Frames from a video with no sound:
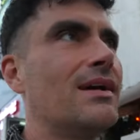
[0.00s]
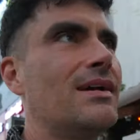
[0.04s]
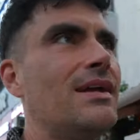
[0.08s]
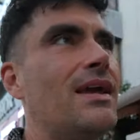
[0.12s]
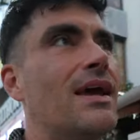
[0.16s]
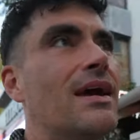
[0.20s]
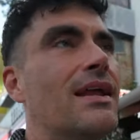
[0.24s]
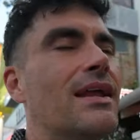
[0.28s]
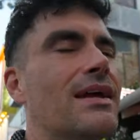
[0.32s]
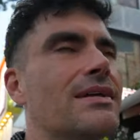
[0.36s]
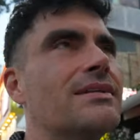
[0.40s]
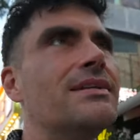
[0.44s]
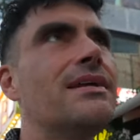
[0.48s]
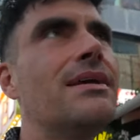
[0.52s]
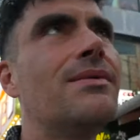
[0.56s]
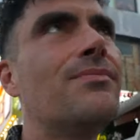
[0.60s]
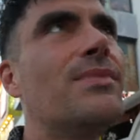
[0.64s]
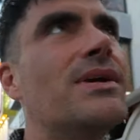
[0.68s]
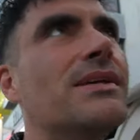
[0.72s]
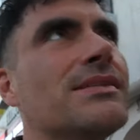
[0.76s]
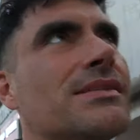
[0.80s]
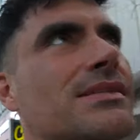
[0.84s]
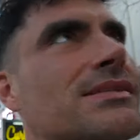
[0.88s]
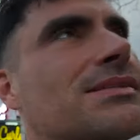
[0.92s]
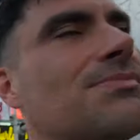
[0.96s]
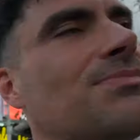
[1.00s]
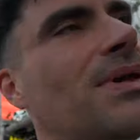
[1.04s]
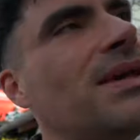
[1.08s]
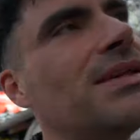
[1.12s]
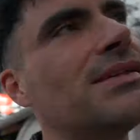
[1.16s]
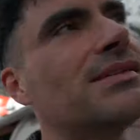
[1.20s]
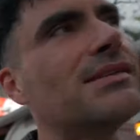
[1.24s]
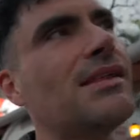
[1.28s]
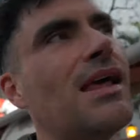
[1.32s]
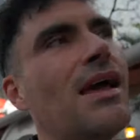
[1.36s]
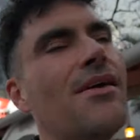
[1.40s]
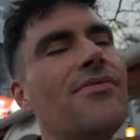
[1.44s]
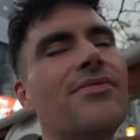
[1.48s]
Yeah, it
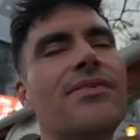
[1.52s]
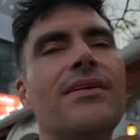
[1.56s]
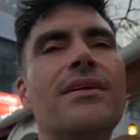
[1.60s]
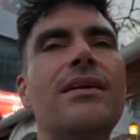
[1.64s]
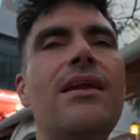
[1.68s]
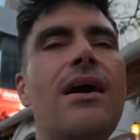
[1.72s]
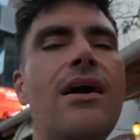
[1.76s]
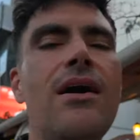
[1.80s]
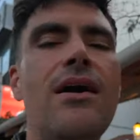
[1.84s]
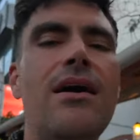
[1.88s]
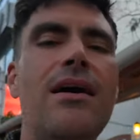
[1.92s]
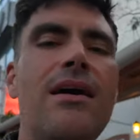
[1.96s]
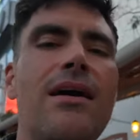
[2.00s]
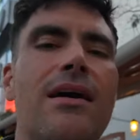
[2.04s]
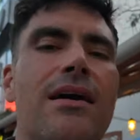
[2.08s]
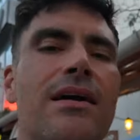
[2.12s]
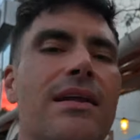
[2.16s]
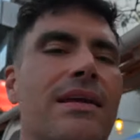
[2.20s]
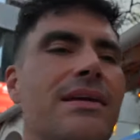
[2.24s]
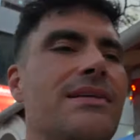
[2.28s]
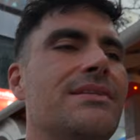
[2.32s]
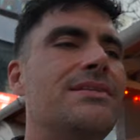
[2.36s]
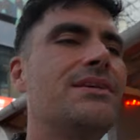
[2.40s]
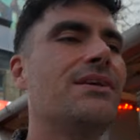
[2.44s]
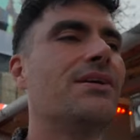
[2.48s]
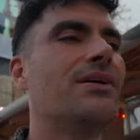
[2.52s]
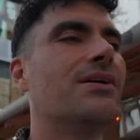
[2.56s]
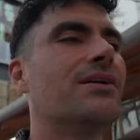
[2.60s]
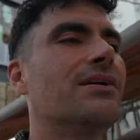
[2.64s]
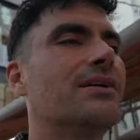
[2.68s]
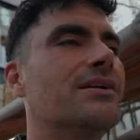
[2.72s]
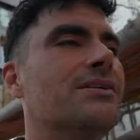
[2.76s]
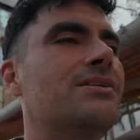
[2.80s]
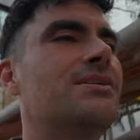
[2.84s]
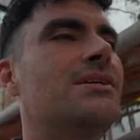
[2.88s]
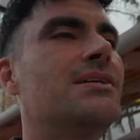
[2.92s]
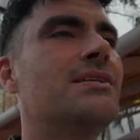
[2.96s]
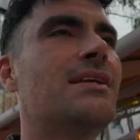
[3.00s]
makes life a lot easier.
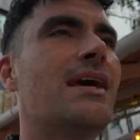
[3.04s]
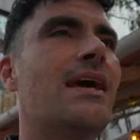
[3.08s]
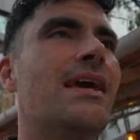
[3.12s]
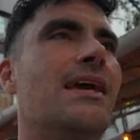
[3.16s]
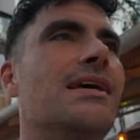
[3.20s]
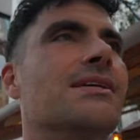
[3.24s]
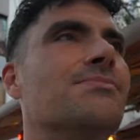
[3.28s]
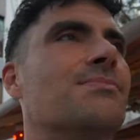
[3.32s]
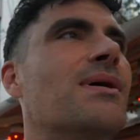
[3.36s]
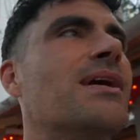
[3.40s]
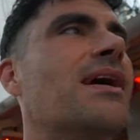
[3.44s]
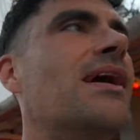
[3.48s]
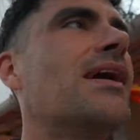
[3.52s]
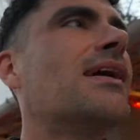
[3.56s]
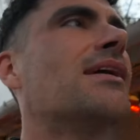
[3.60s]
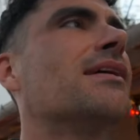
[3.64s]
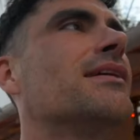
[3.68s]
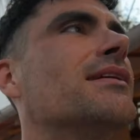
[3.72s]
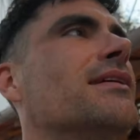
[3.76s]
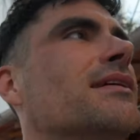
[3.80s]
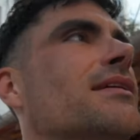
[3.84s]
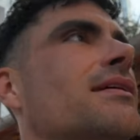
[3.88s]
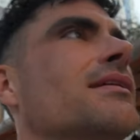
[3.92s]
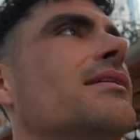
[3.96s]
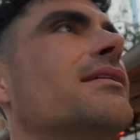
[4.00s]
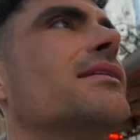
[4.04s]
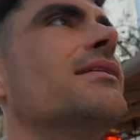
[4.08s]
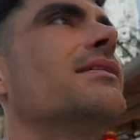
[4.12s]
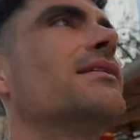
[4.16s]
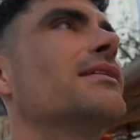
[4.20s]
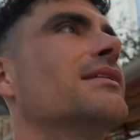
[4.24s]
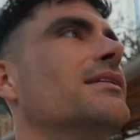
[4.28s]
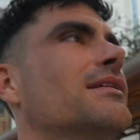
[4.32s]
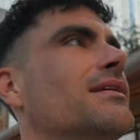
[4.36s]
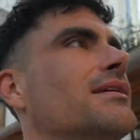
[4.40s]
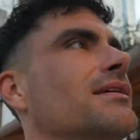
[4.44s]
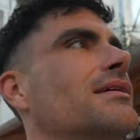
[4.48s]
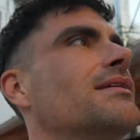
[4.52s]
You say, here's my card.
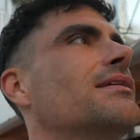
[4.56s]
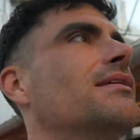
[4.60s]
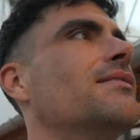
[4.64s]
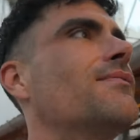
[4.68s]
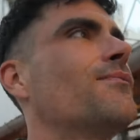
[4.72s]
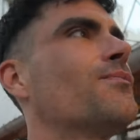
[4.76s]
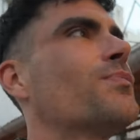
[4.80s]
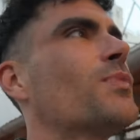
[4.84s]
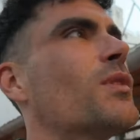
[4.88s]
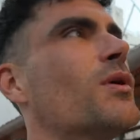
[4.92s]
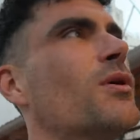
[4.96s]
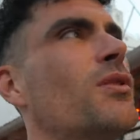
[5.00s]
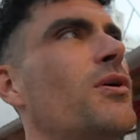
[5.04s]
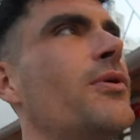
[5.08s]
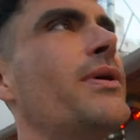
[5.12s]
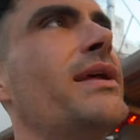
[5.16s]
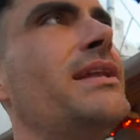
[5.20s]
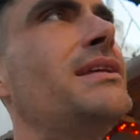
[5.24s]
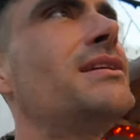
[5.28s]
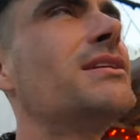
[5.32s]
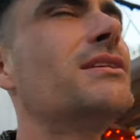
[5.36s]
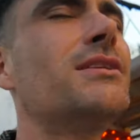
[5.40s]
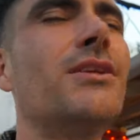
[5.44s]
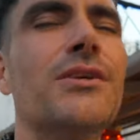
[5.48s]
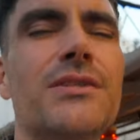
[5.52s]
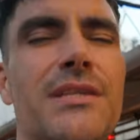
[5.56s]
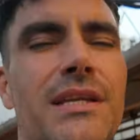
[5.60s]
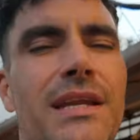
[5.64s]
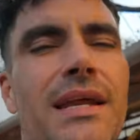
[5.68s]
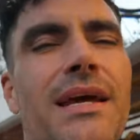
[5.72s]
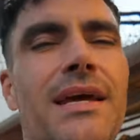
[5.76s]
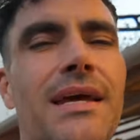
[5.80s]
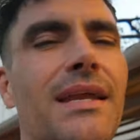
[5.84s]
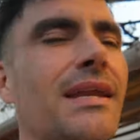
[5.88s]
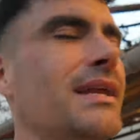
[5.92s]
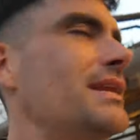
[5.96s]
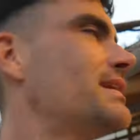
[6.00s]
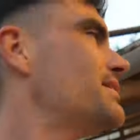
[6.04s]
Although he just looked at
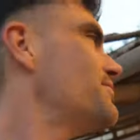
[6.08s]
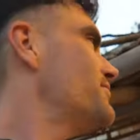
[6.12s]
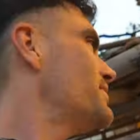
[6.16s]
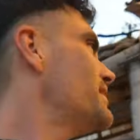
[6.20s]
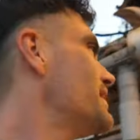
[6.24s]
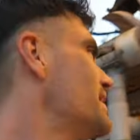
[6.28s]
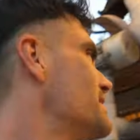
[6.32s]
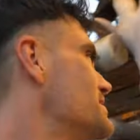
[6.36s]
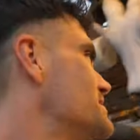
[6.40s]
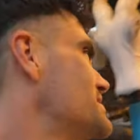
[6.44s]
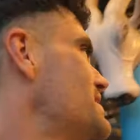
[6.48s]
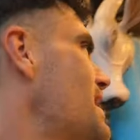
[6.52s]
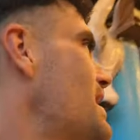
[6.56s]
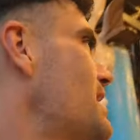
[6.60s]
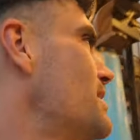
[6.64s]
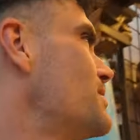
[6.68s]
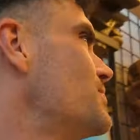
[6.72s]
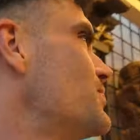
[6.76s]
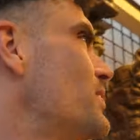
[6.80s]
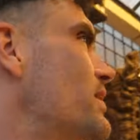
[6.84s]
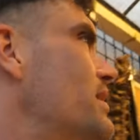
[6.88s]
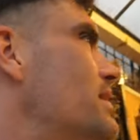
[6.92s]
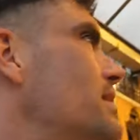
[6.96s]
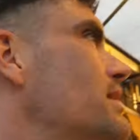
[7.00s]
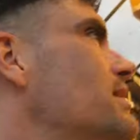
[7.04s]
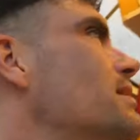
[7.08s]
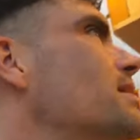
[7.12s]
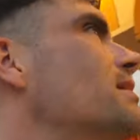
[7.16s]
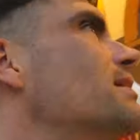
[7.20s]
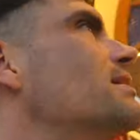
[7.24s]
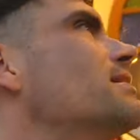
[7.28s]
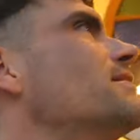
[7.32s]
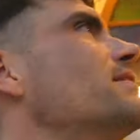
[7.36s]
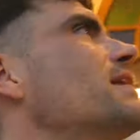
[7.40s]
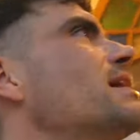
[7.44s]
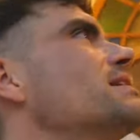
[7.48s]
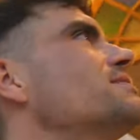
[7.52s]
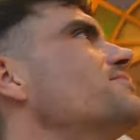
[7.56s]
it and he didn't really understand it, but
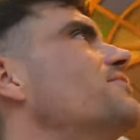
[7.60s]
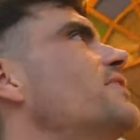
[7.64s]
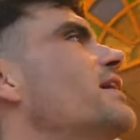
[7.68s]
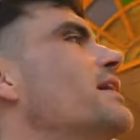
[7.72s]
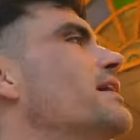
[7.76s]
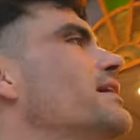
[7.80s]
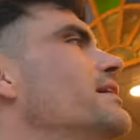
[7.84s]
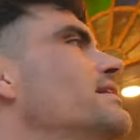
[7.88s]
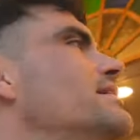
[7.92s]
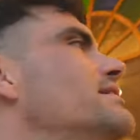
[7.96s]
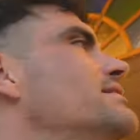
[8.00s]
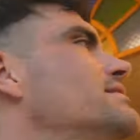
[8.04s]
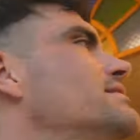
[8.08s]
that's fine.